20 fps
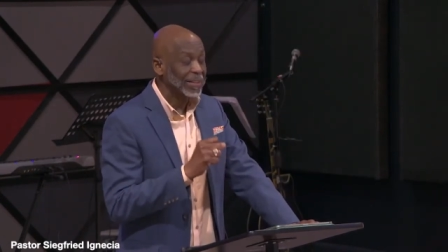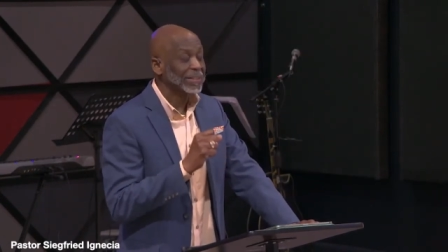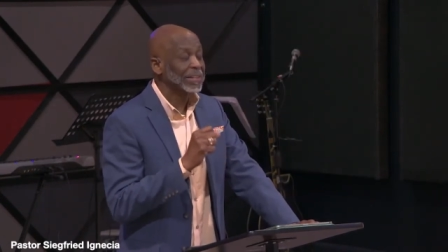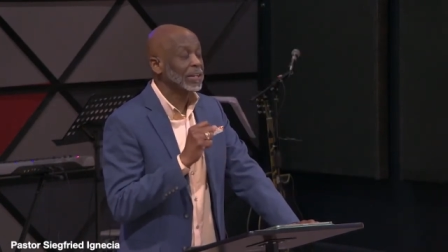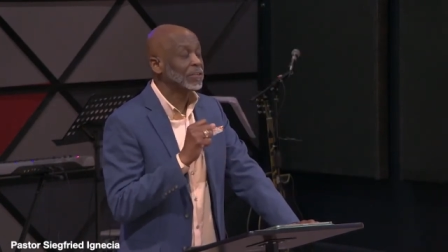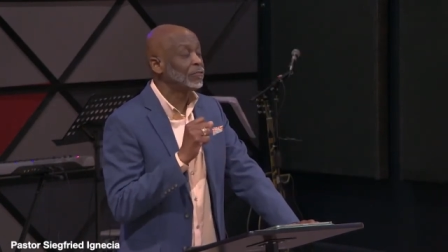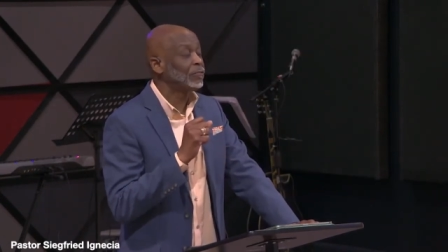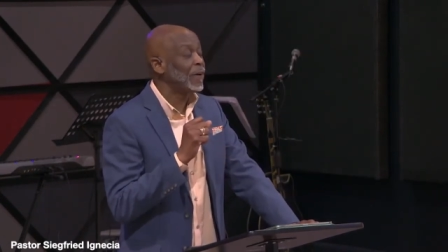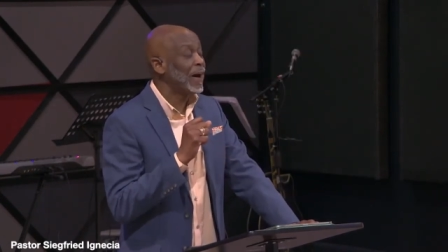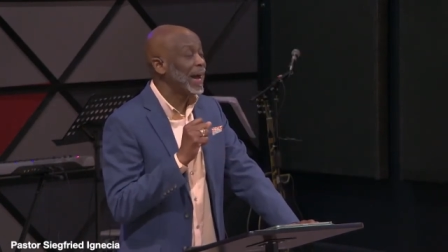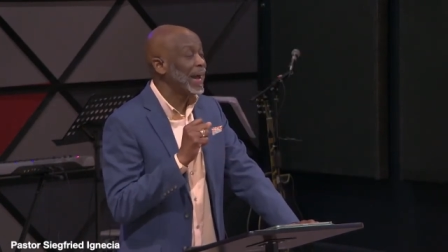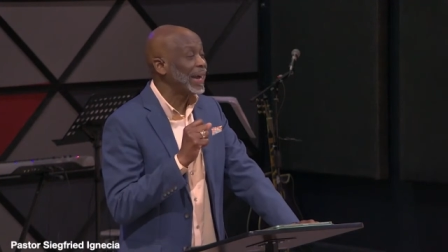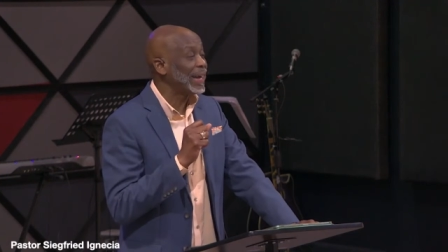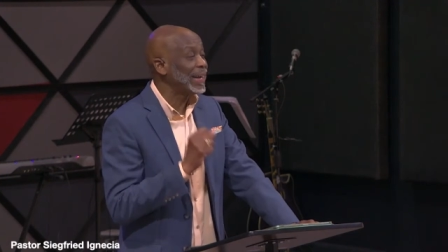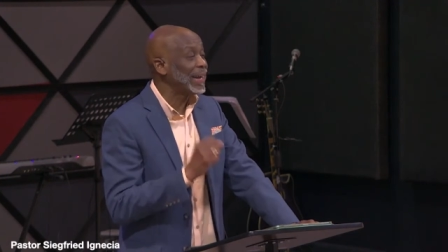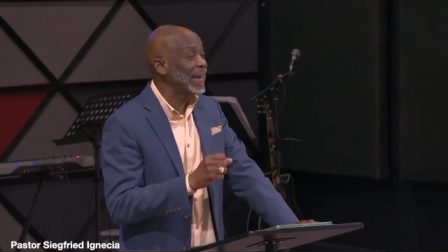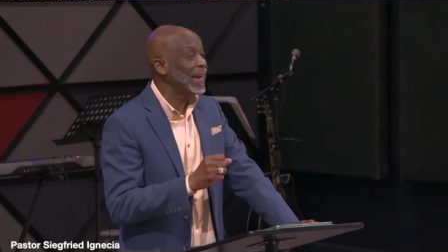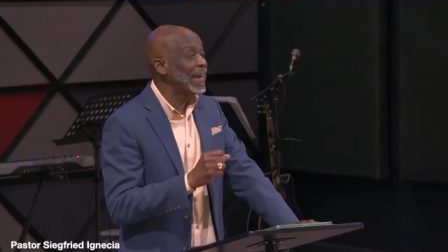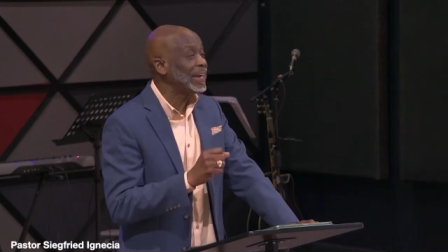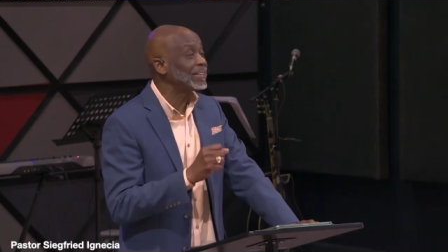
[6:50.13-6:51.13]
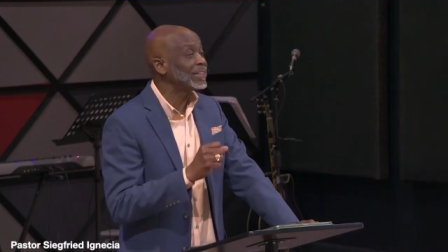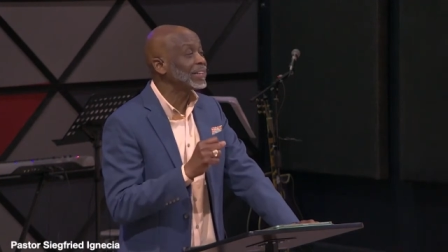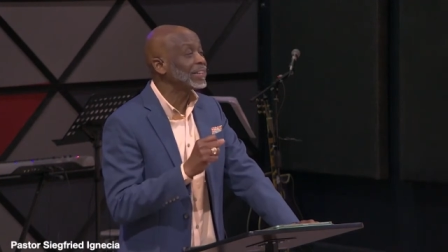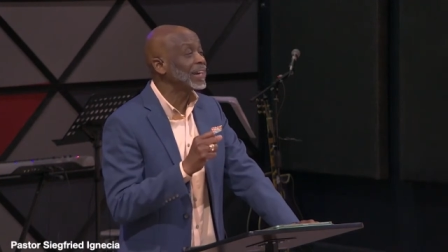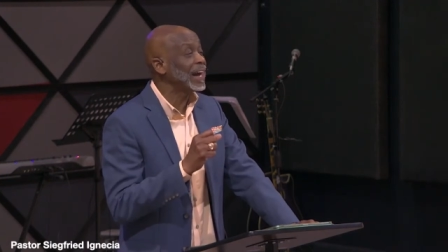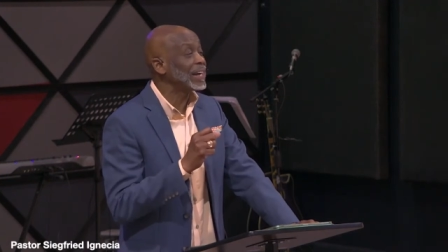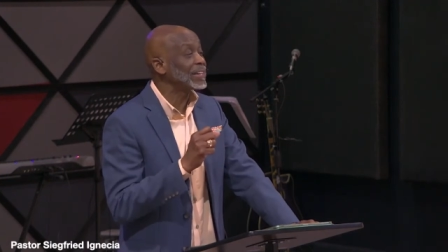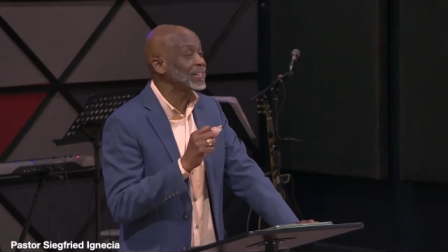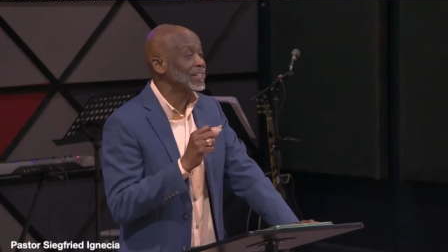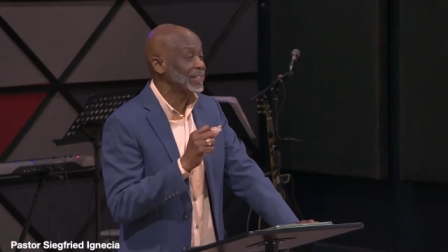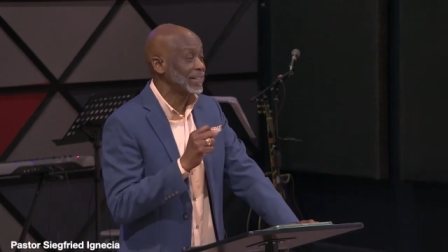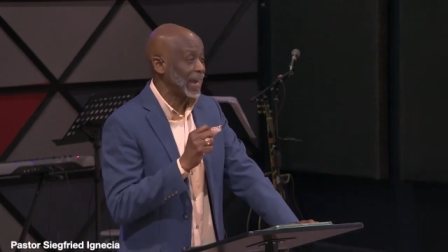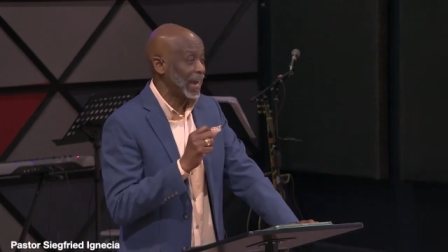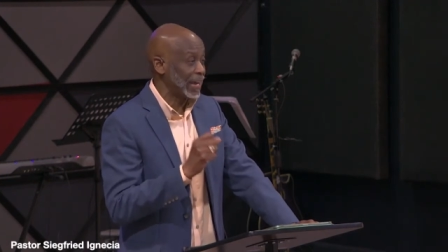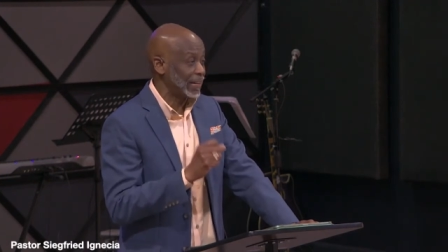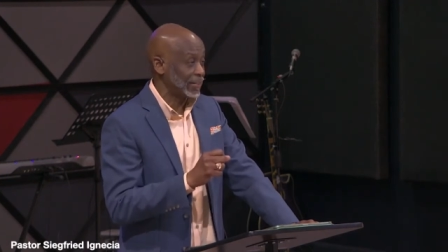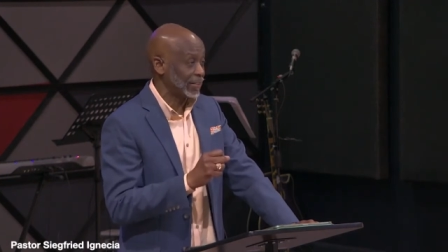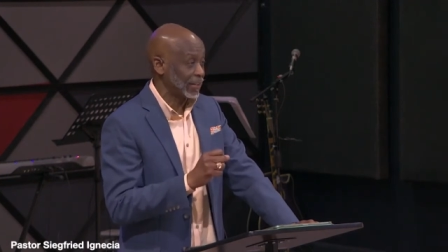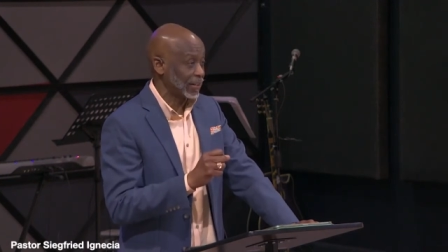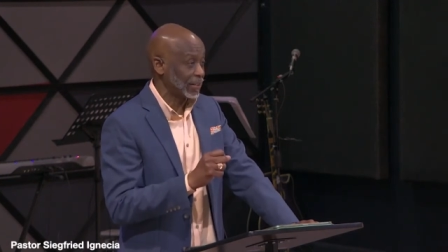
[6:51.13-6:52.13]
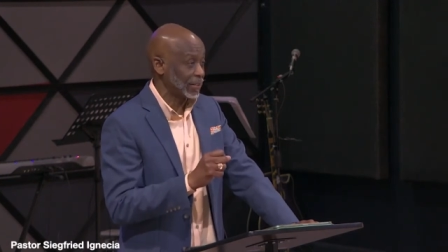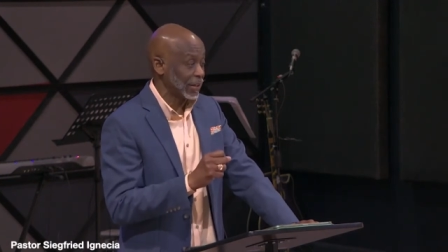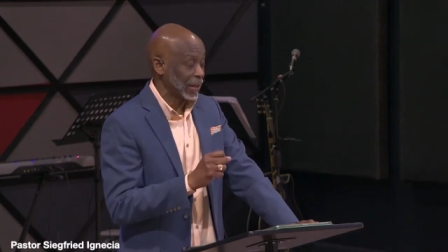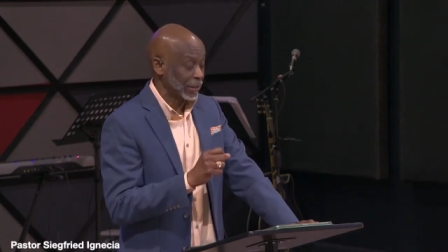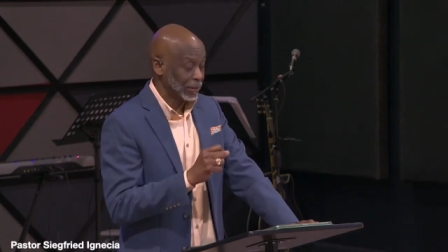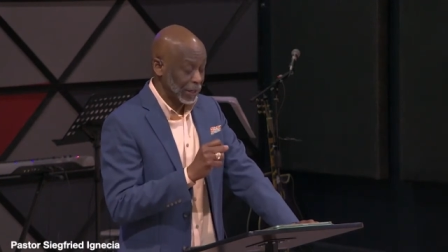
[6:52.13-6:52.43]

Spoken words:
that violate God's standard,